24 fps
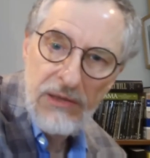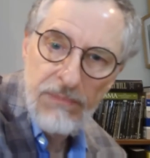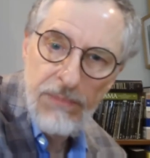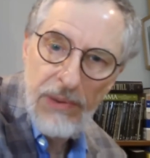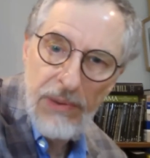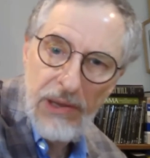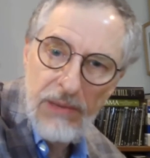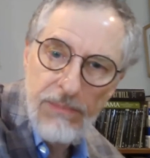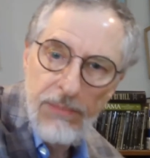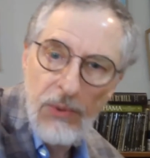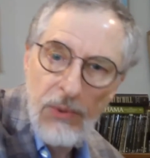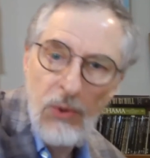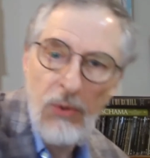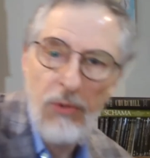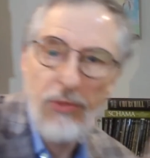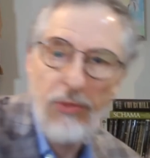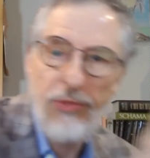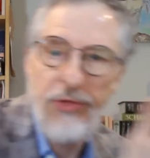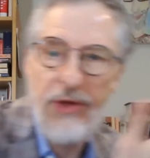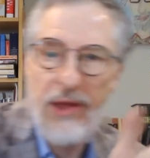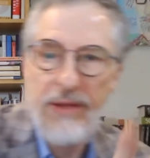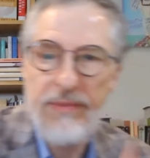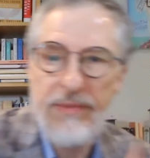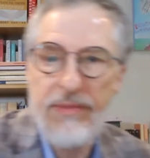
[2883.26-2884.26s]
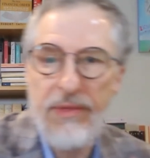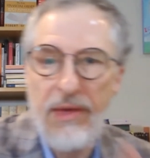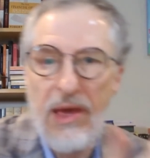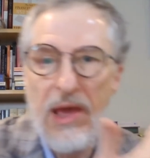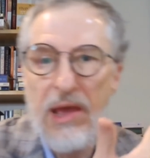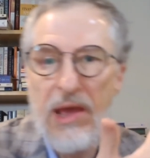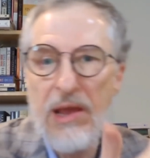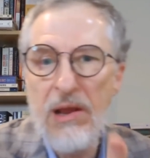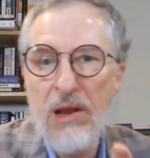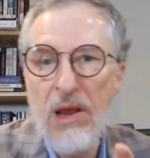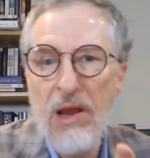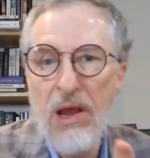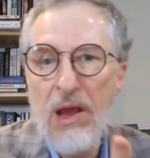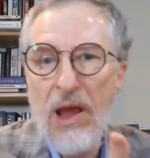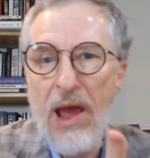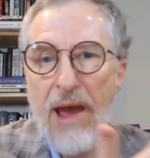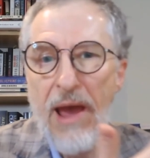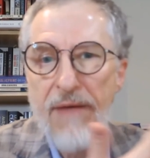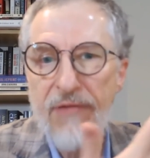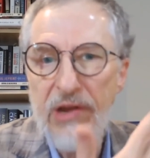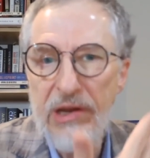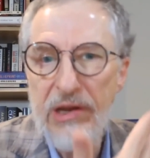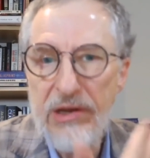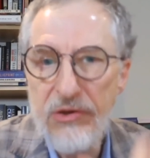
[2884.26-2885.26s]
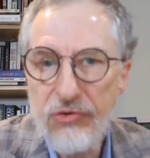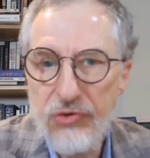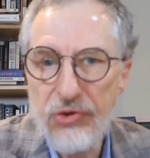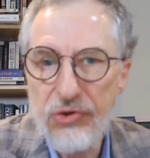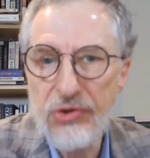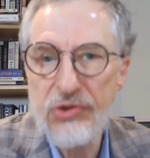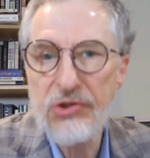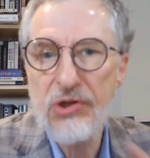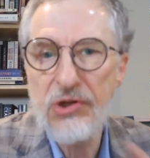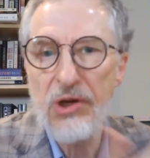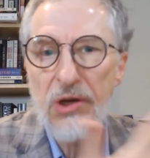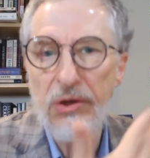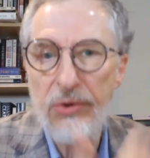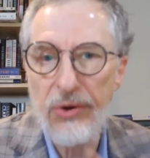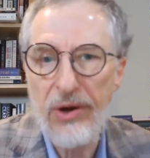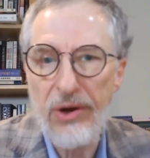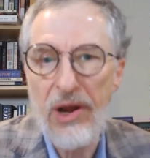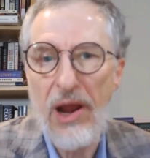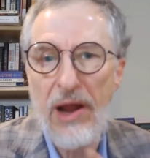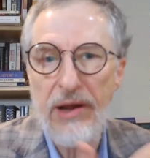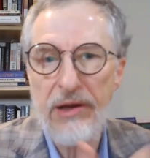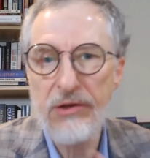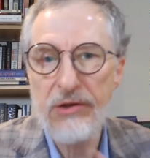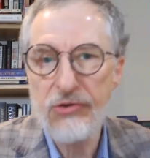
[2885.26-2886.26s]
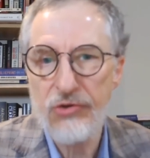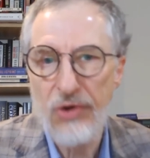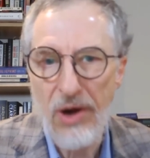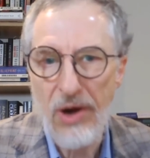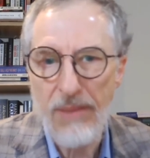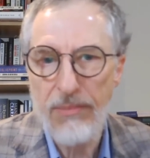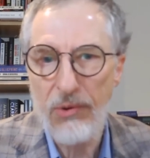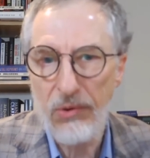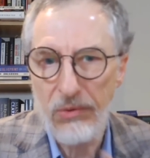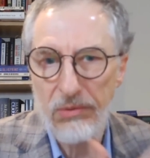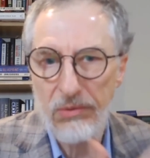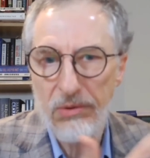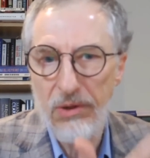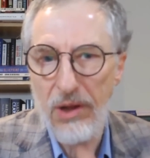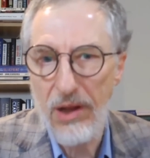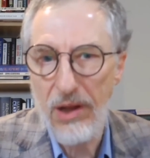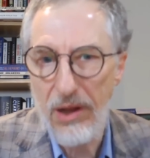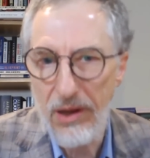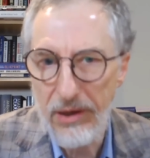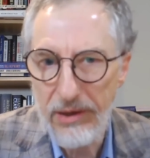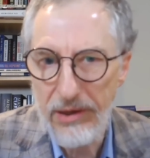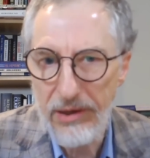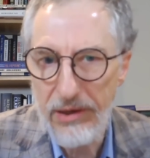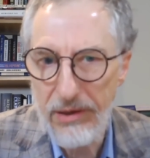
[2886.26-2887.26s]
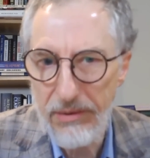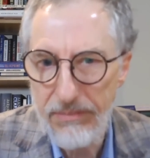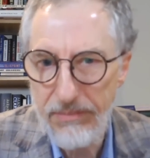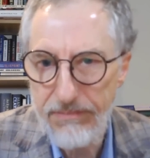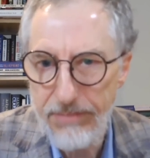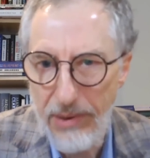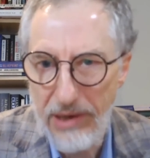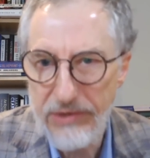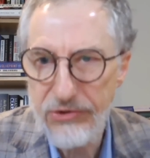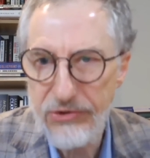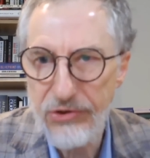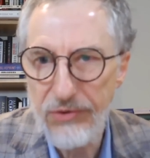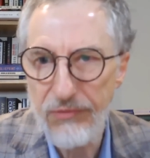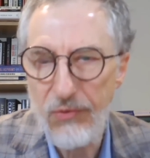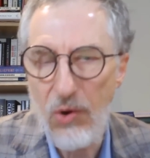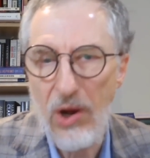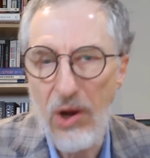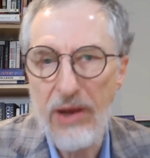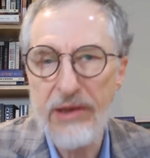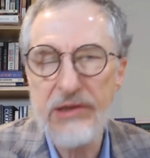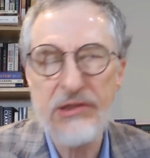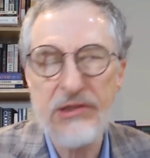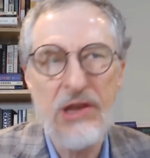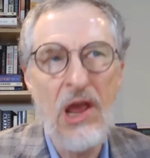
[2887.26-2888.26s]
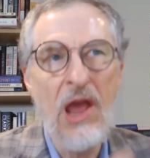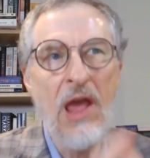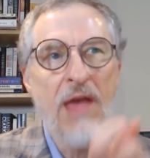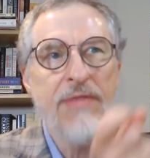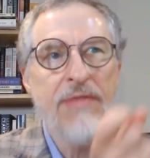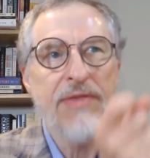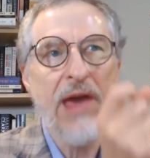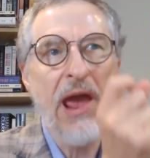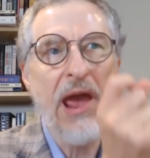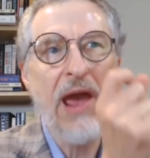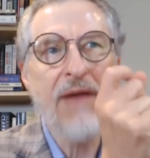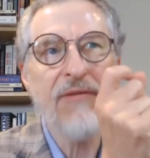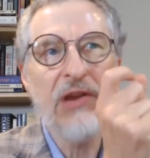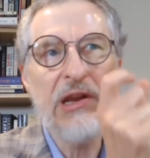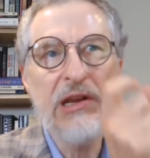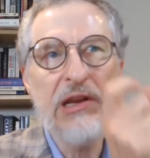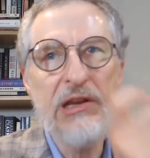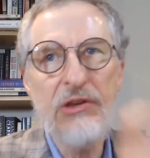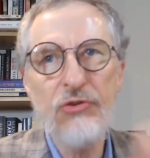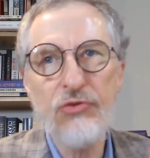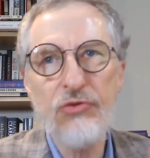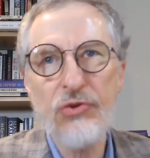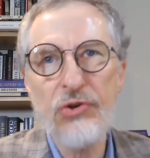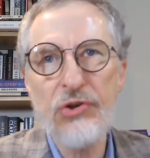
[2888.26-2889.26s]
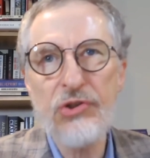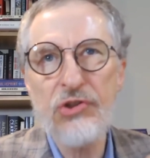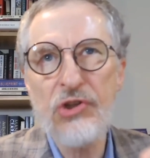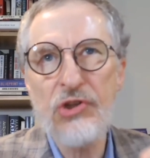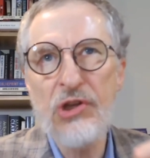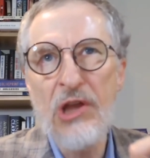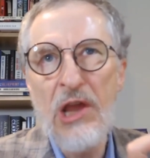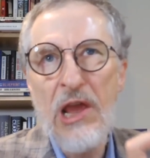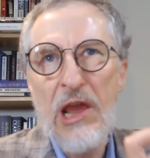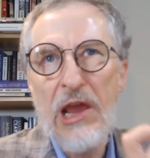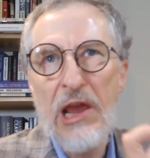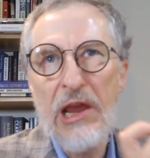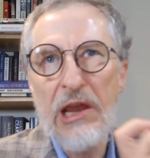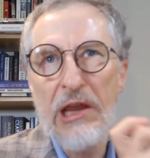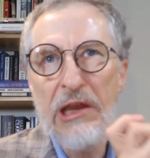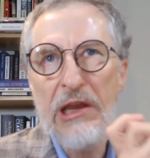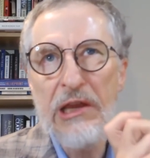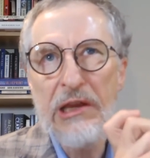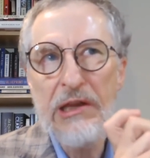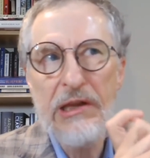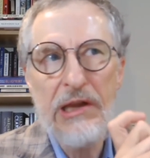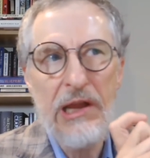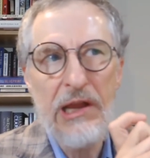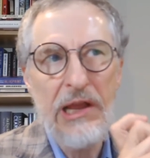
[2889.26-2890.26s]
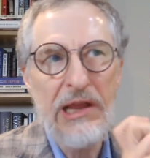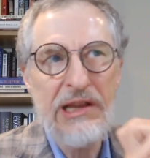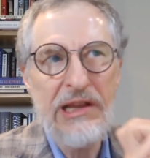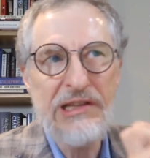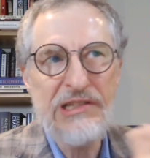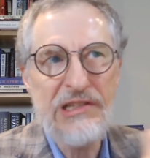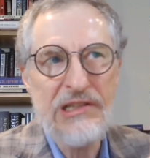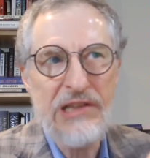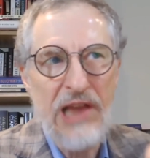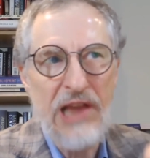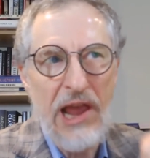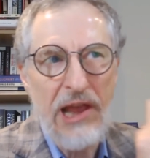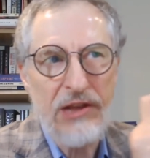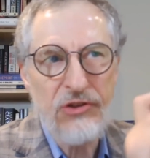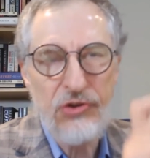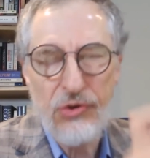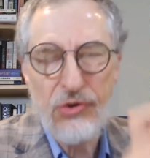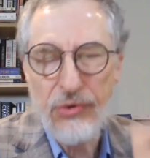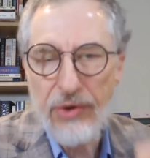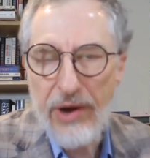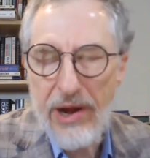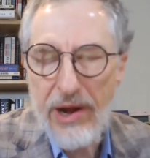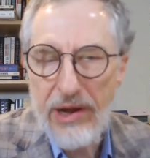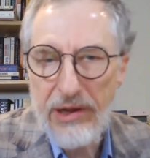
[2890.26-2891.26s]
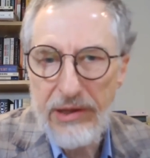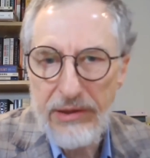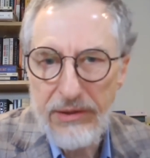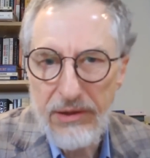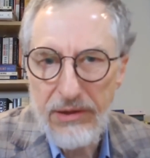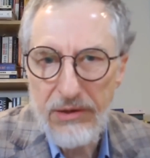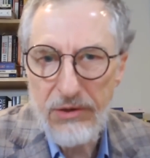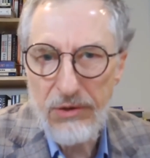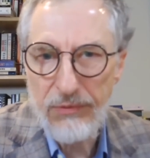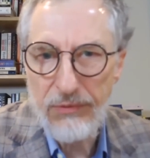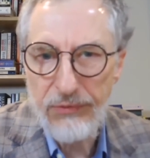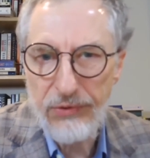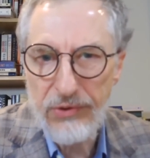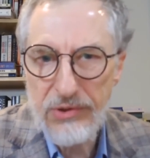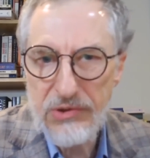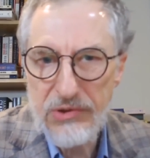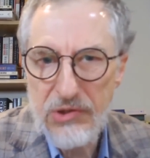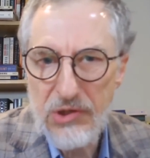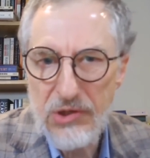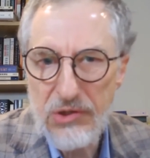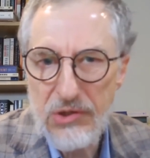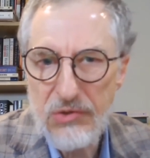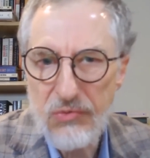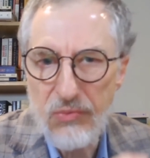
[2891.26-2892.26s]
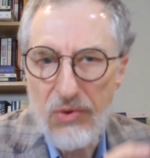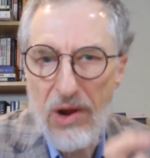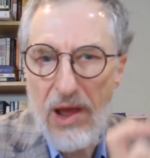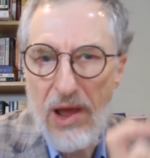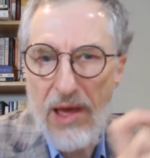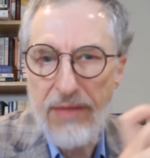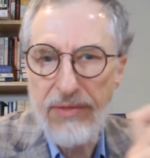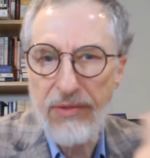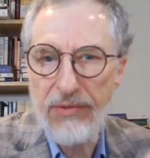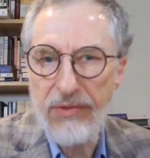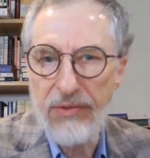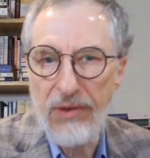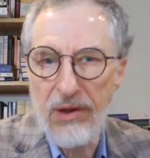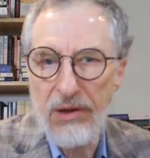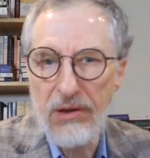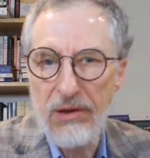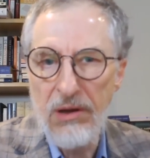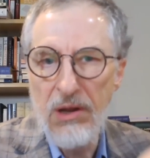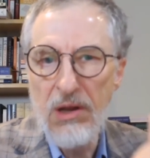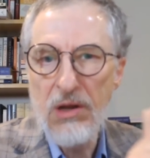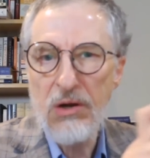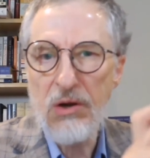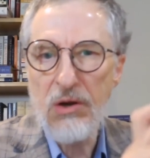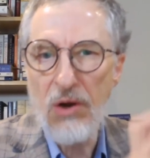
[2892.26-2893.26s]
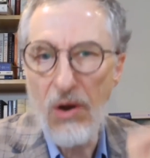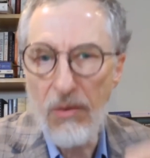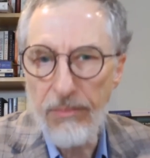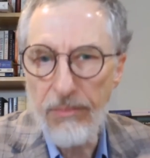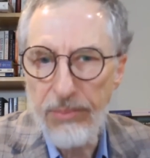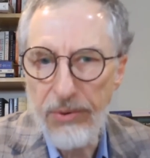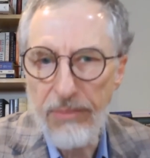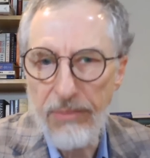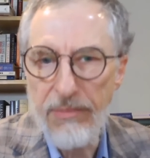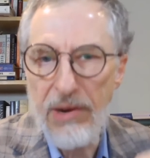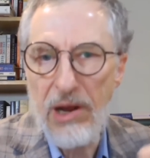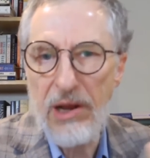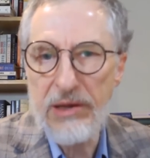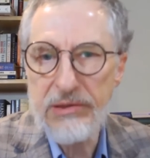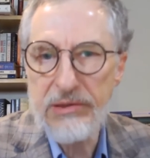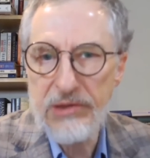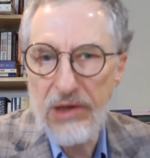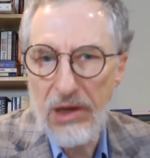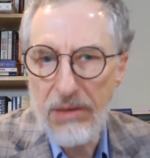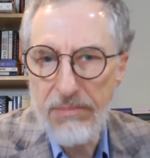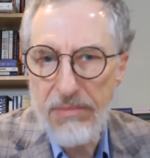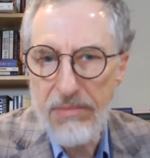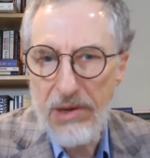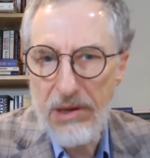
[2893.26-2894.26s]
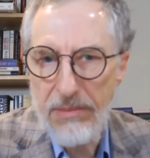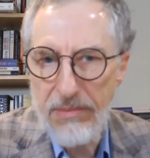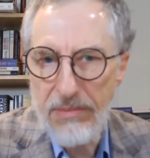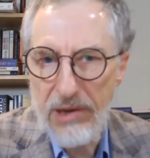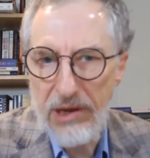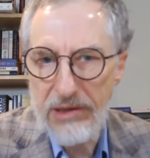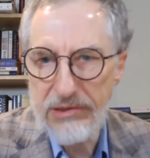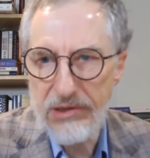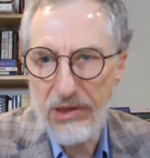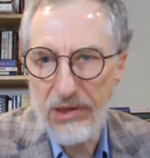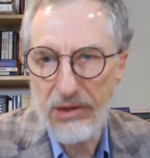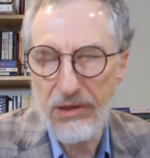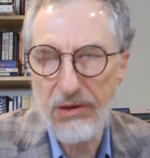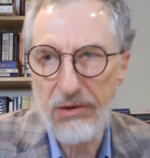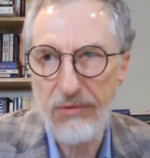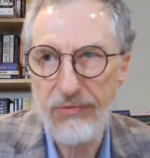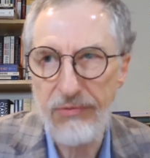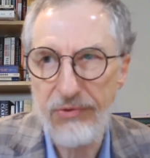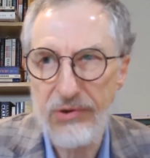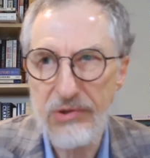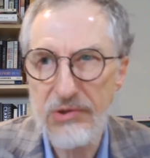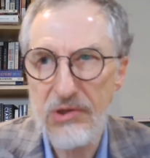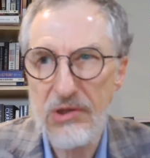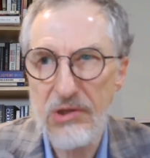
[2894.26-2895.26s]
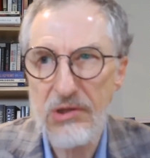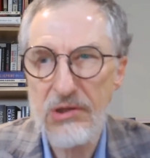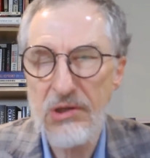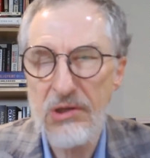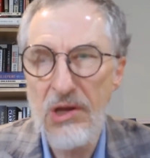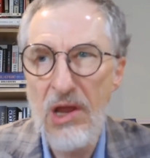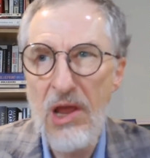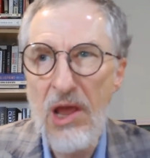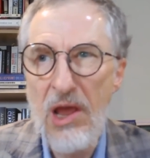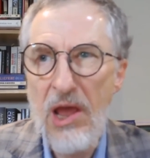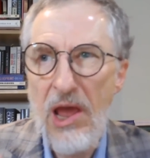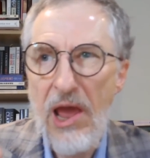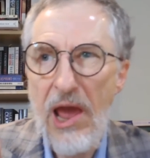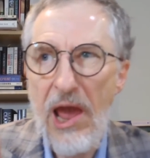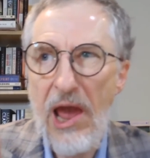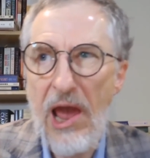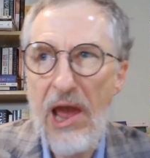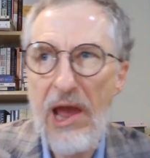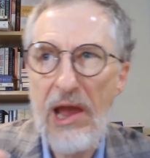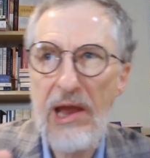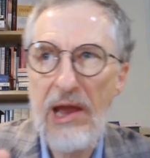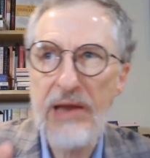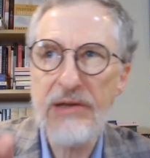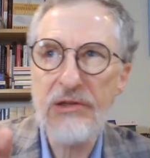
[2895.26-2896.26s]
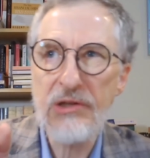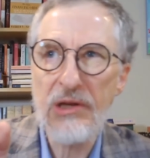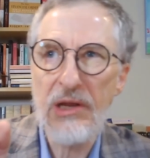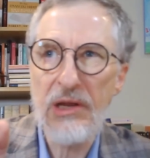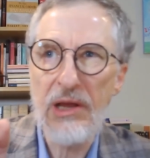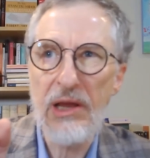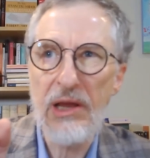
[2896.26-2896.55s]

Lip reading: people, then they have an interest in creating trouble in a bunch of ways. They have an interest in exaggerating the differences rather than compromising and minimizing the differences. And